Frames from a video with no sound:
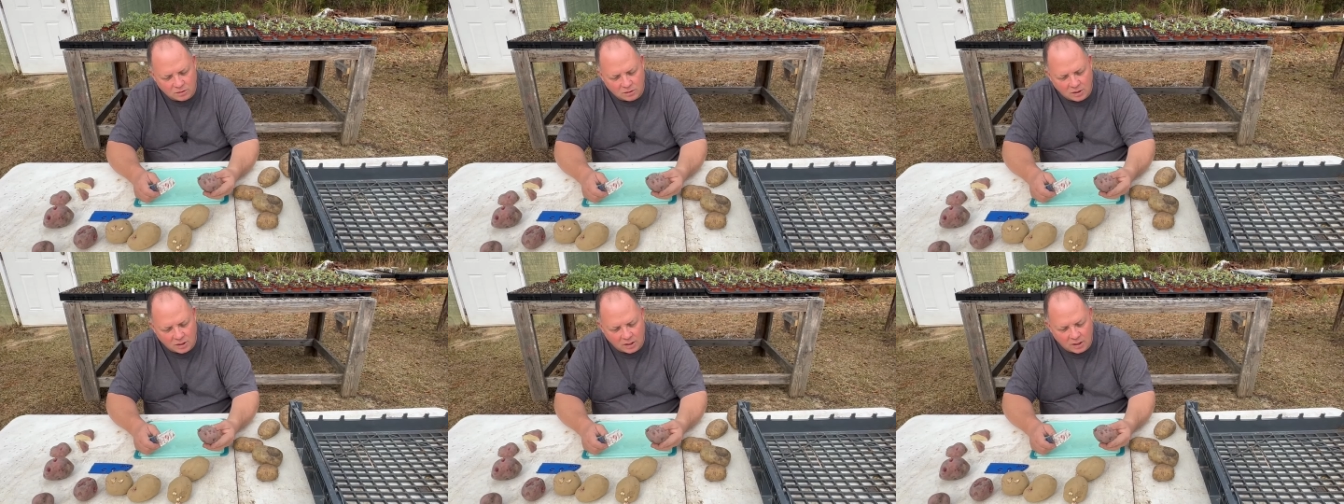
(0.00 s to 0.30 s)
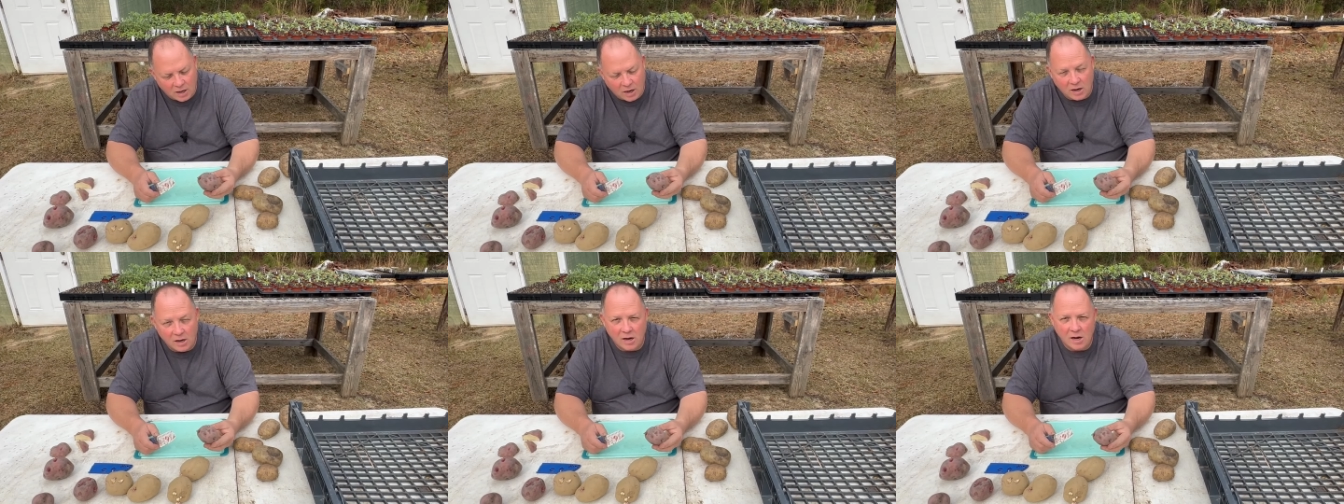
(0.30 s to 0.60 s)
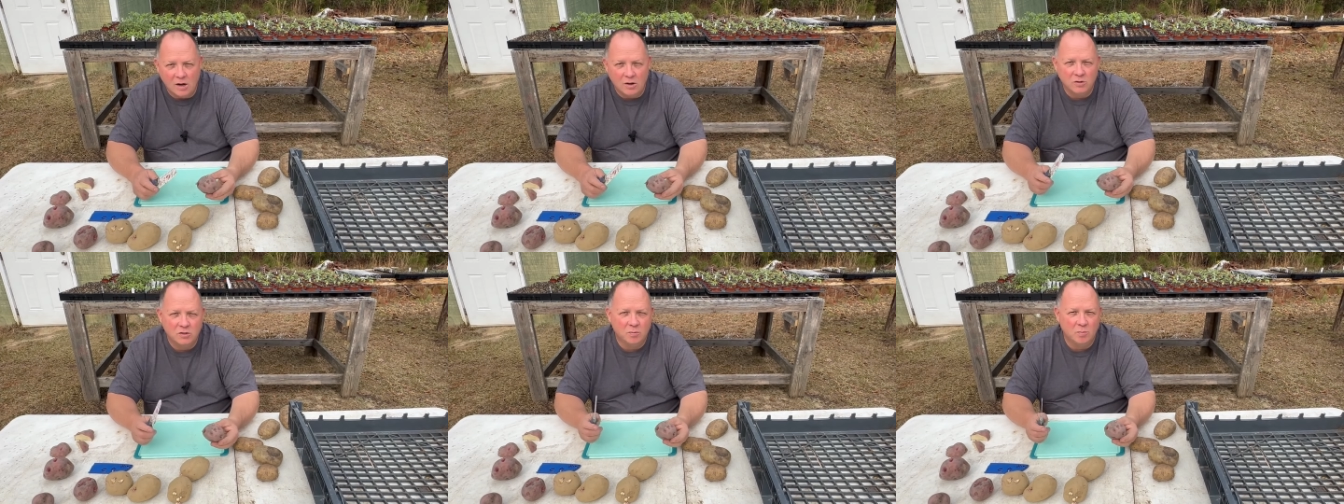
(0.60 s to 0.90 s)
and
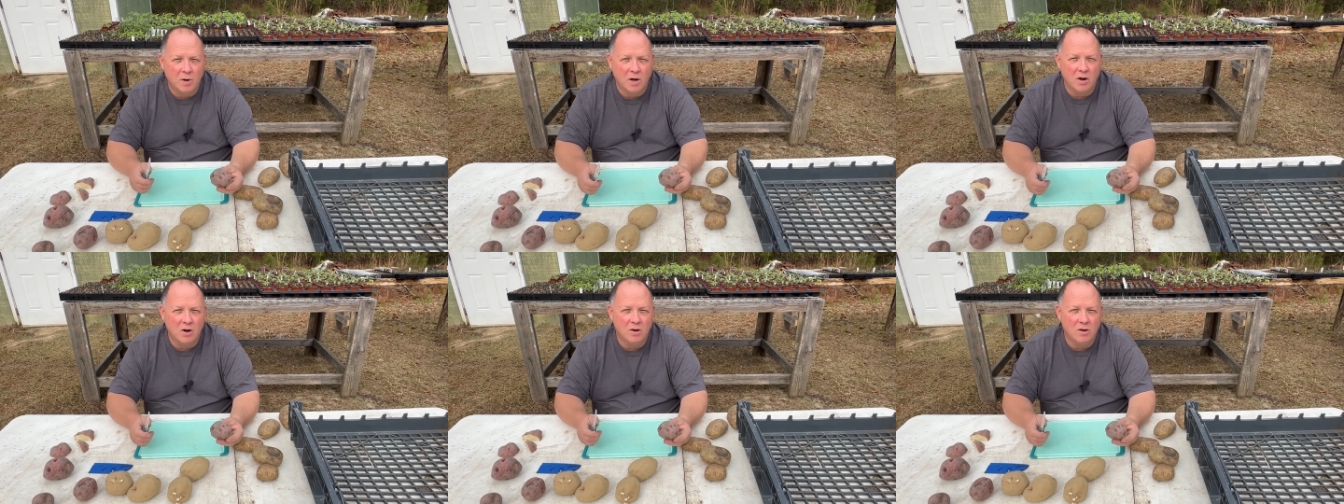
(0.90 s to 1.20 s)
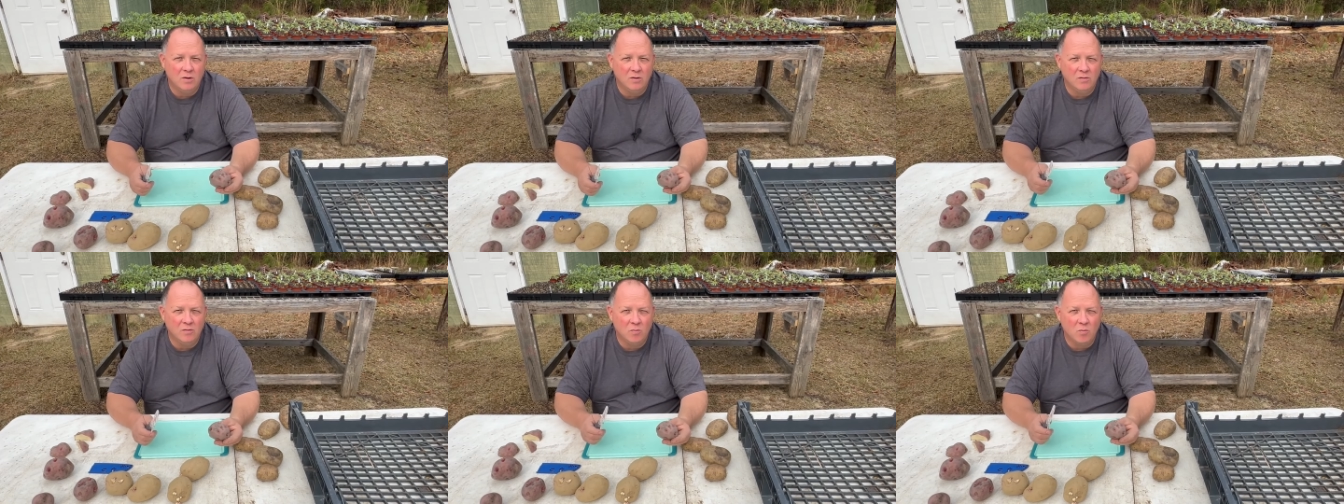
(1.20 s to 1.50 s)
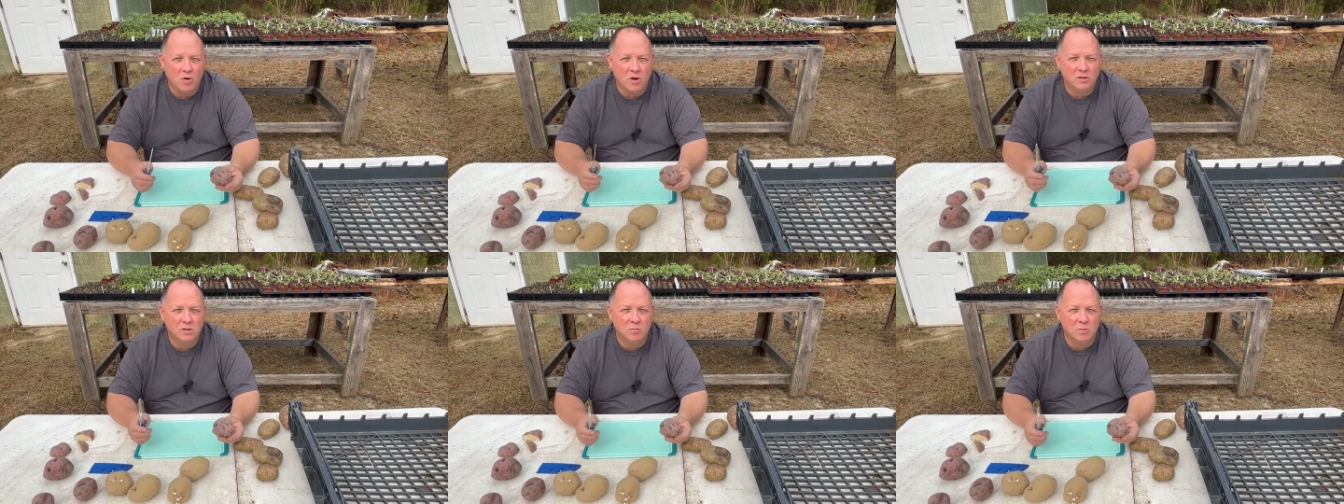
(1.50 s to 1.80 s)
I'll spare you
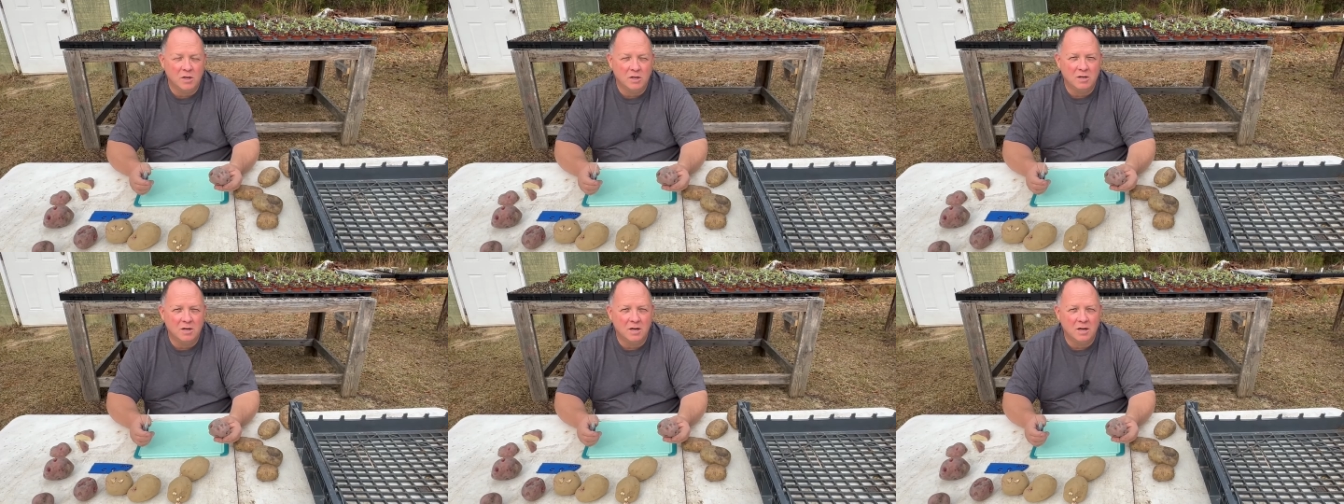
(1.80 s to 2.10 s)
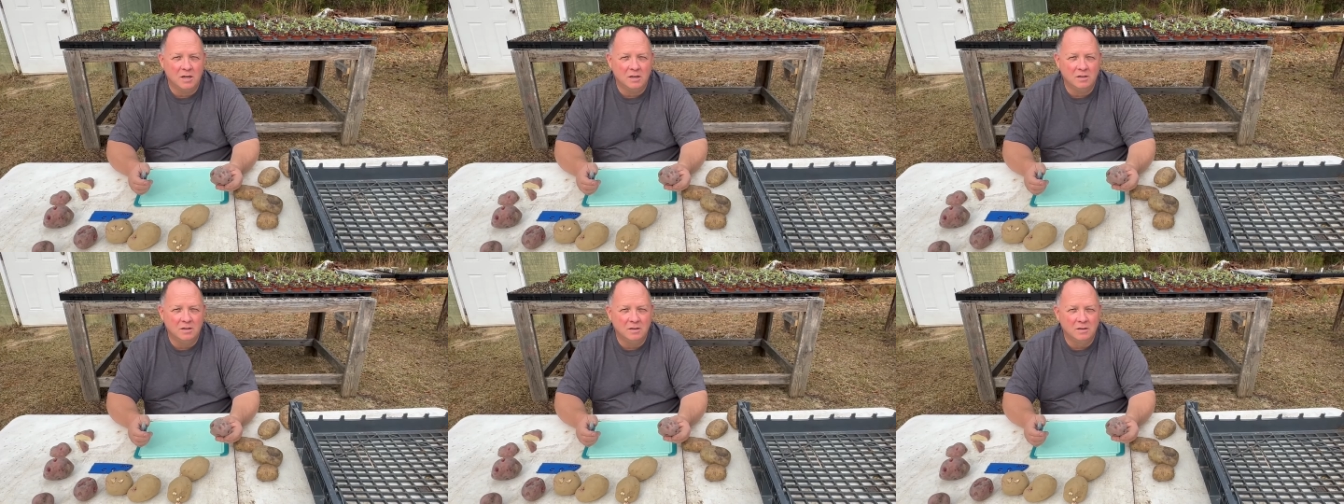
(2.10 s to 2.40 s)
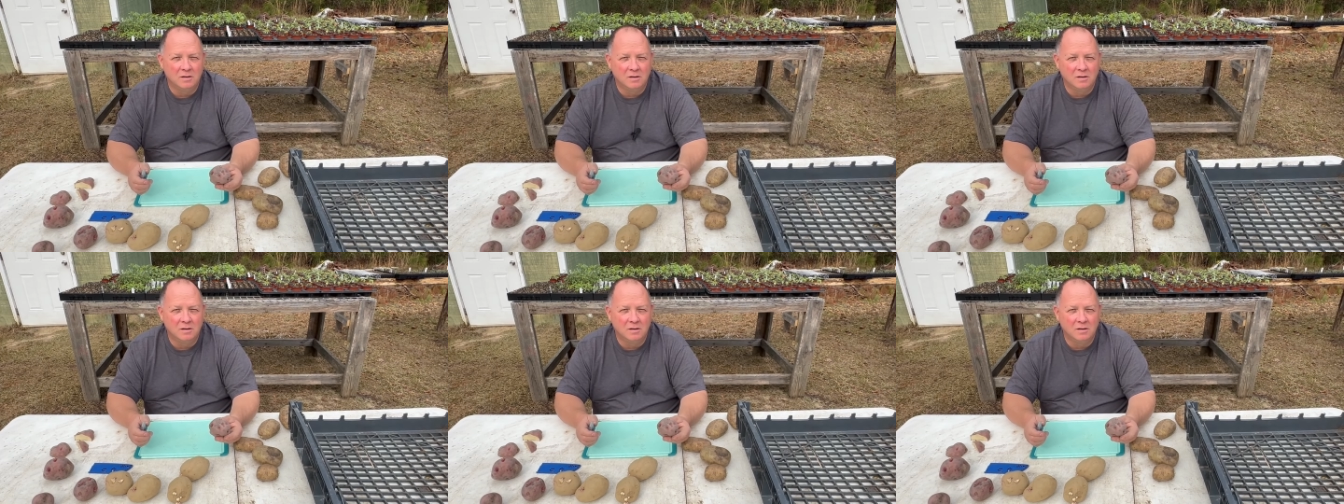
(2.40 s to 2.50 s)
from watching me cut